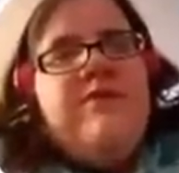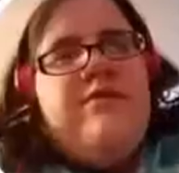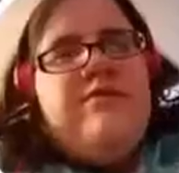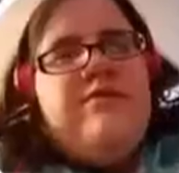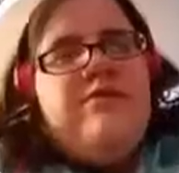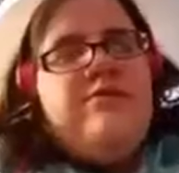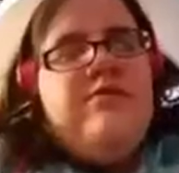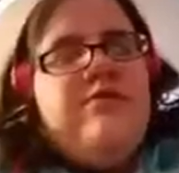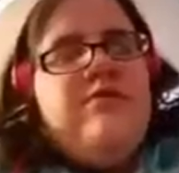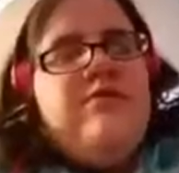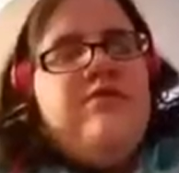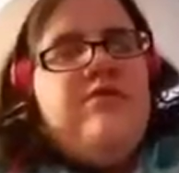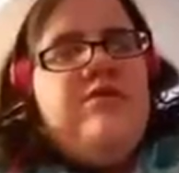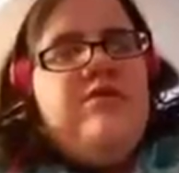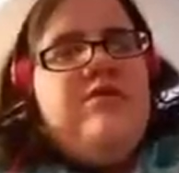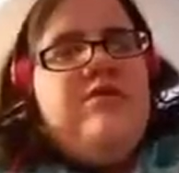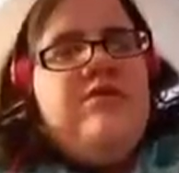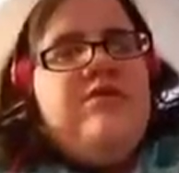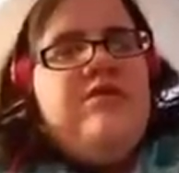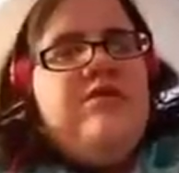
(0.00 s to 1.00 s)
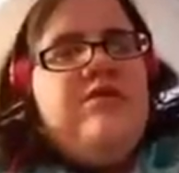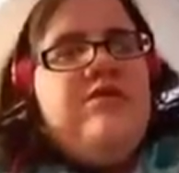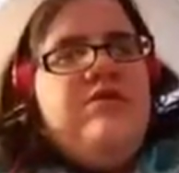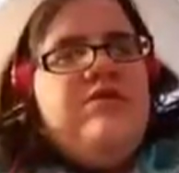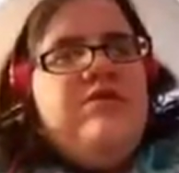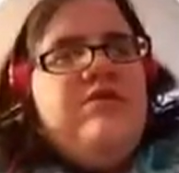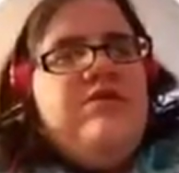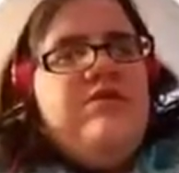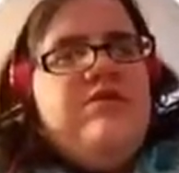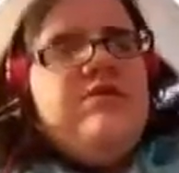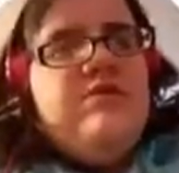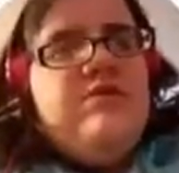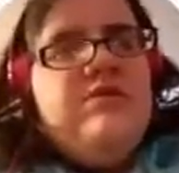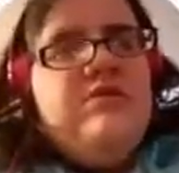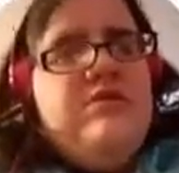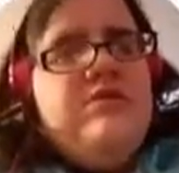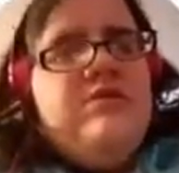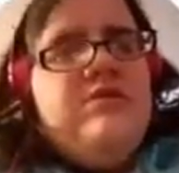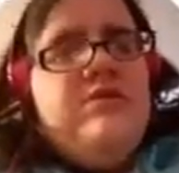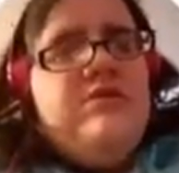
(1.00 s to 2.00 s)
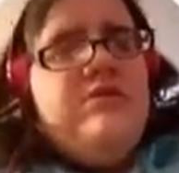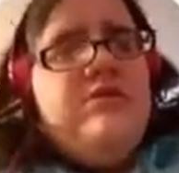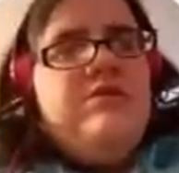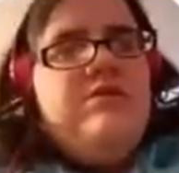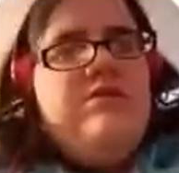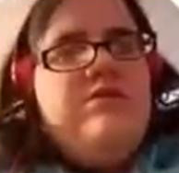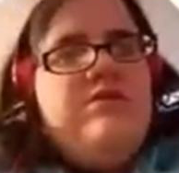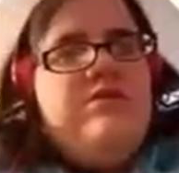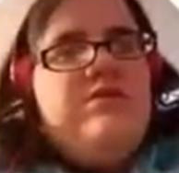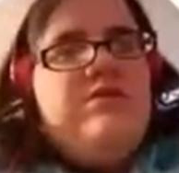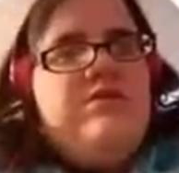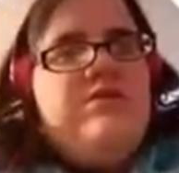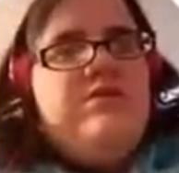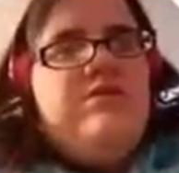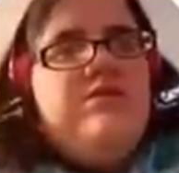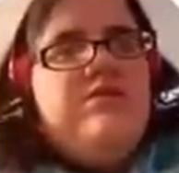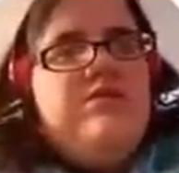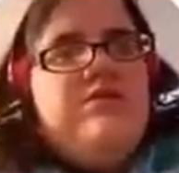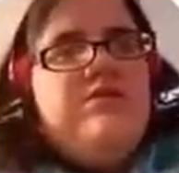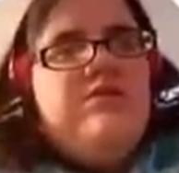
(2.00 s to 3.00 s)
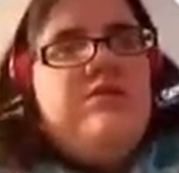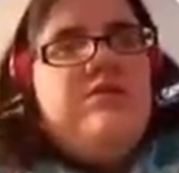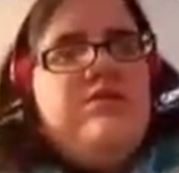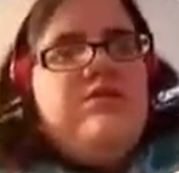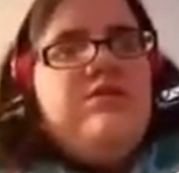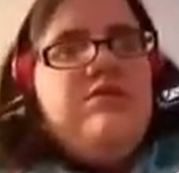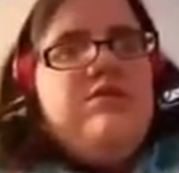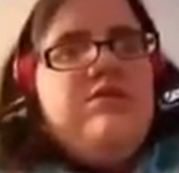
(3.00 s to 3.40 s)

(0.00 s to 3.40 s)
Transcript: Nobody speaks.